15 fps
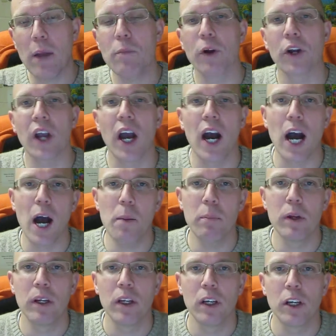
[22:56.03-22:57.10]
cop,
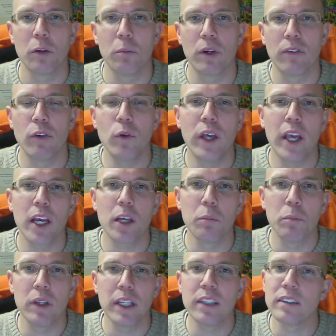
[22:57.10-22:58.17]
but if you can't
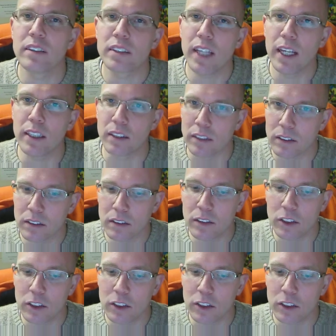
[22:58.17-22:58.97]
complete a sentence,